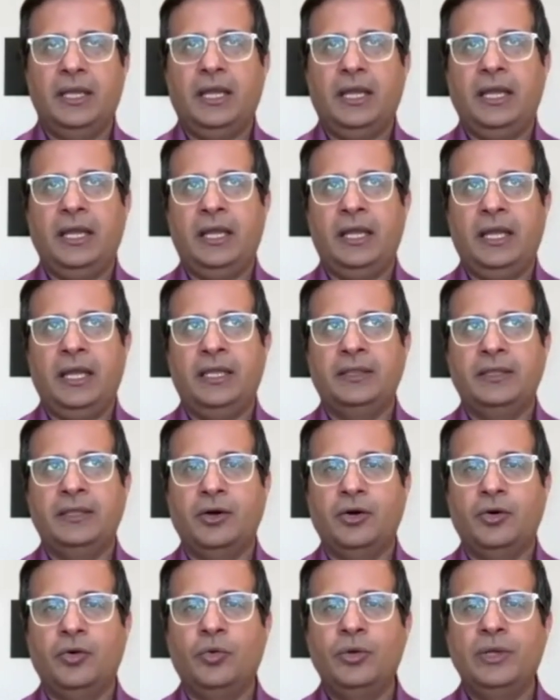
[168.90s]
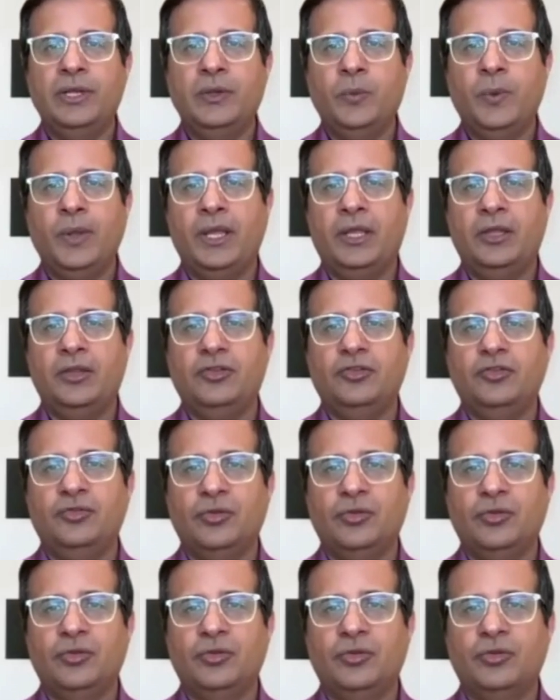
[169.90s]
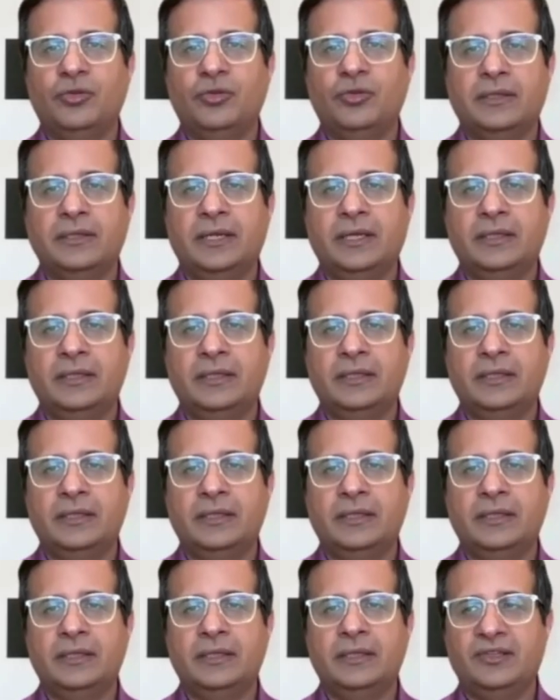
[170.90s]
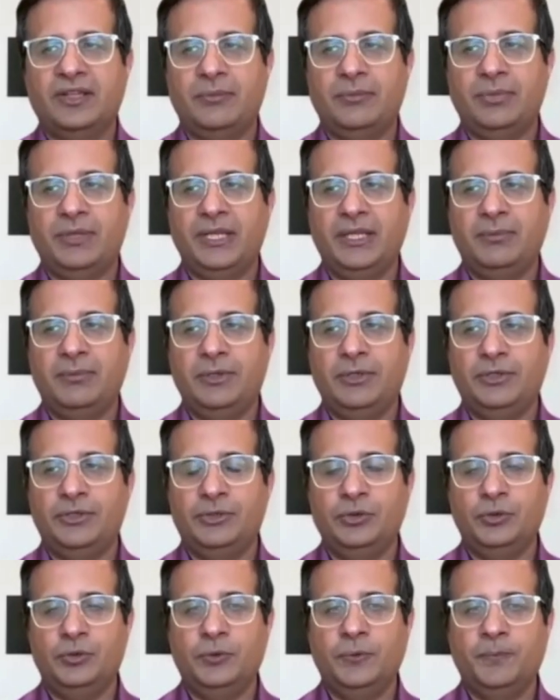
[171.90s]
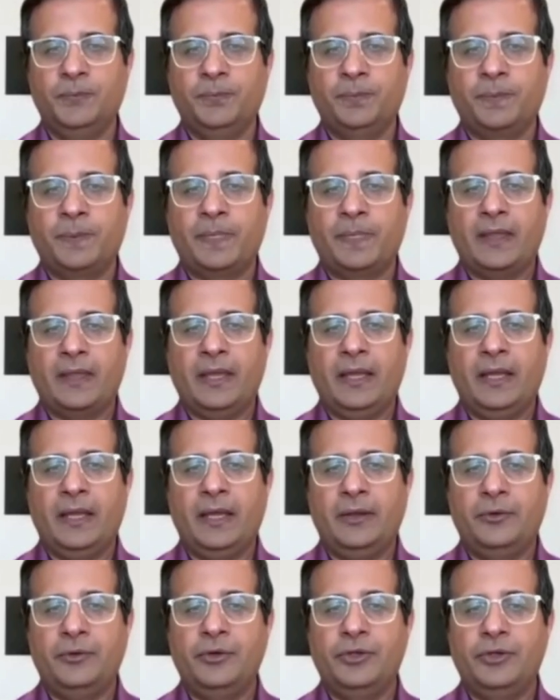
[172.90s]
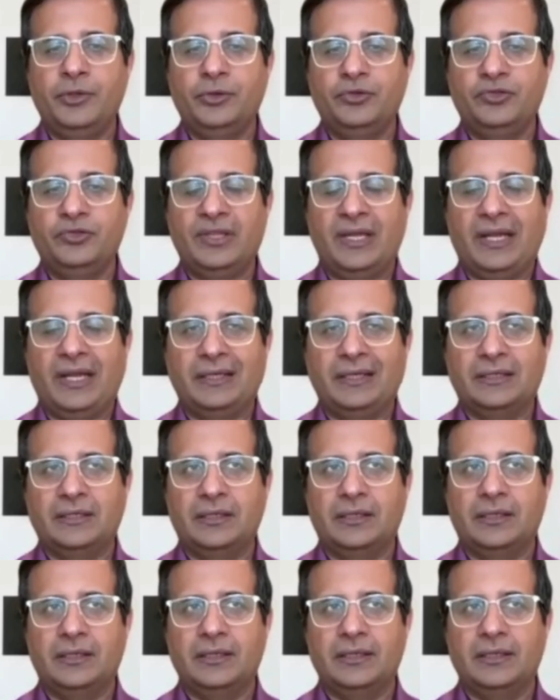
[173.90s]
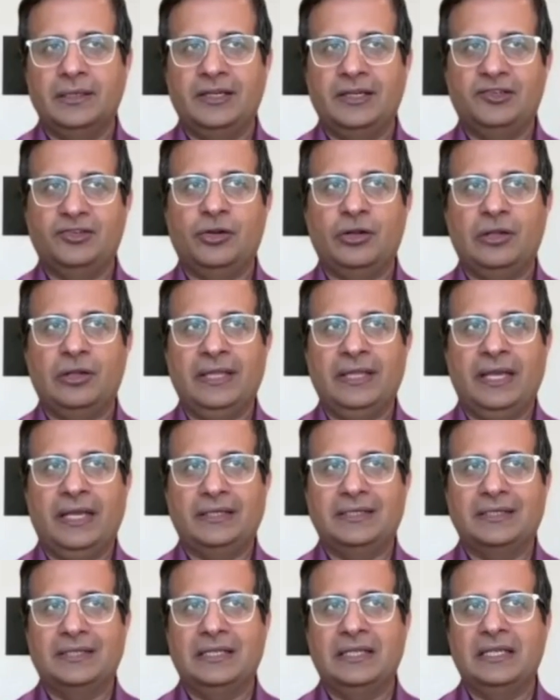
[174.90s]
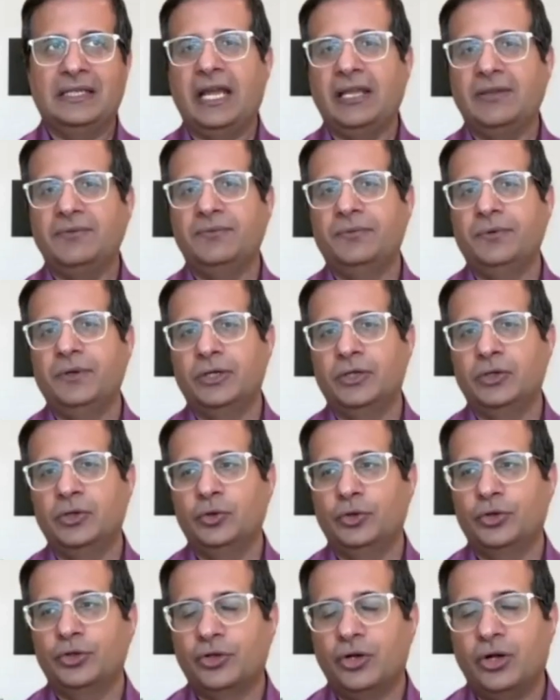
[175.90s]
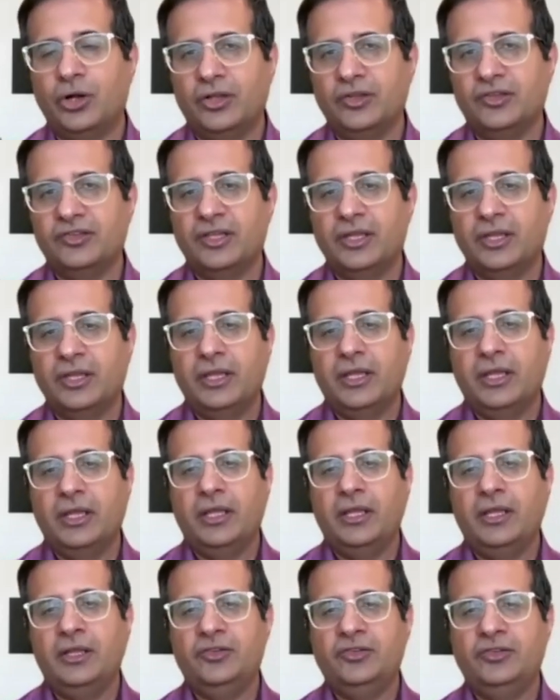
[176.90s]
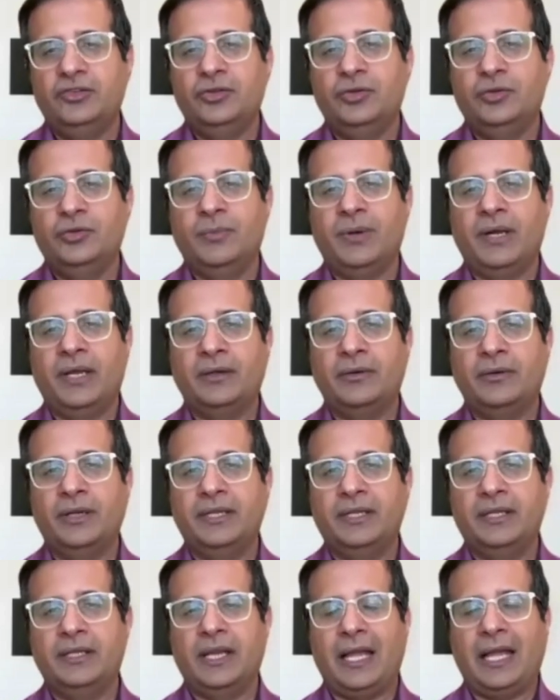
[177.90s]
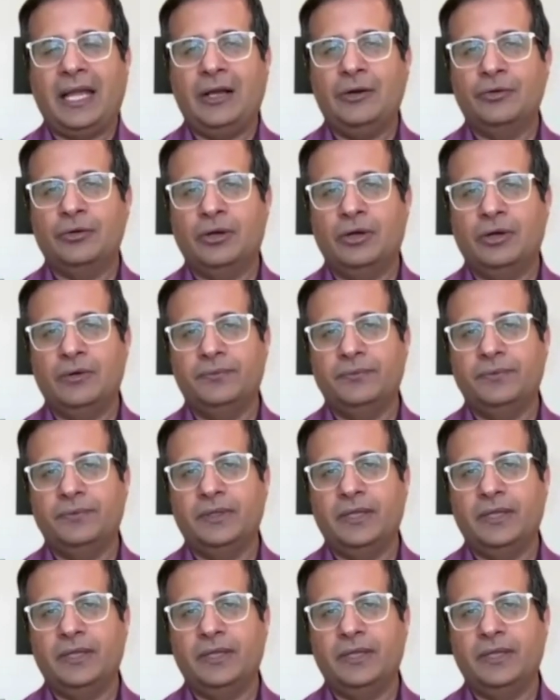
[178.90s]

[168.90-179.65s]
And the only way so far that the companies have been able to reduce that, let's call that live workload cost, is through migrating out of